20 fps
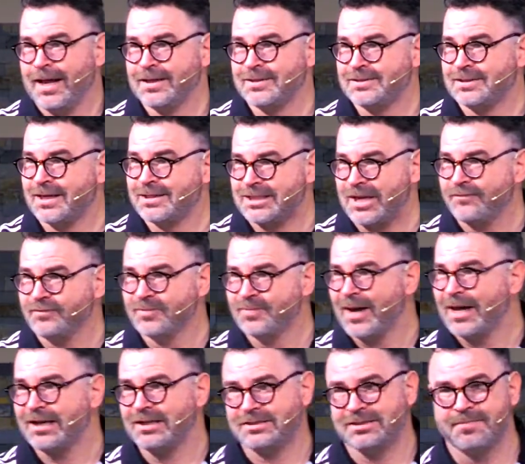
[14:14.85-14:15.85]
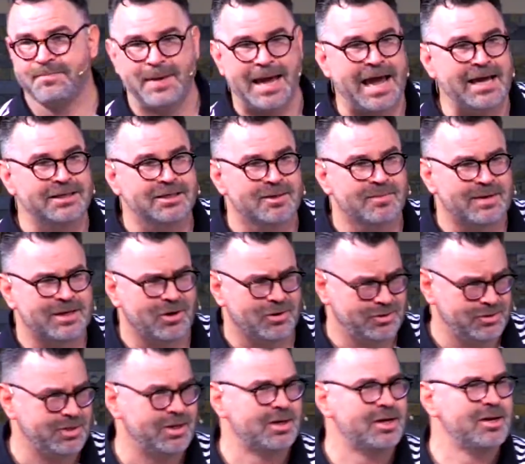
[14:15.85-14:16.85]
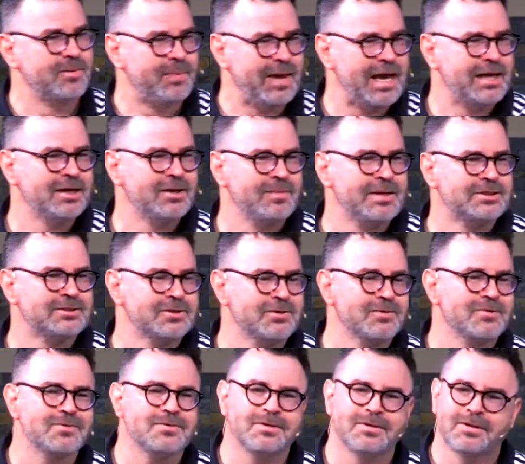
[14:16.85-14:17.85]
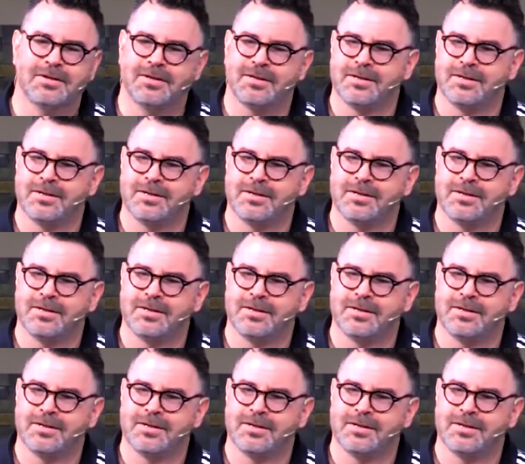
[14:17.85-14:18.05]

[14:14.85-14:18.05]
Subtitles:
and says, "Everybody's abandoned me. Are you going to abandon me too?"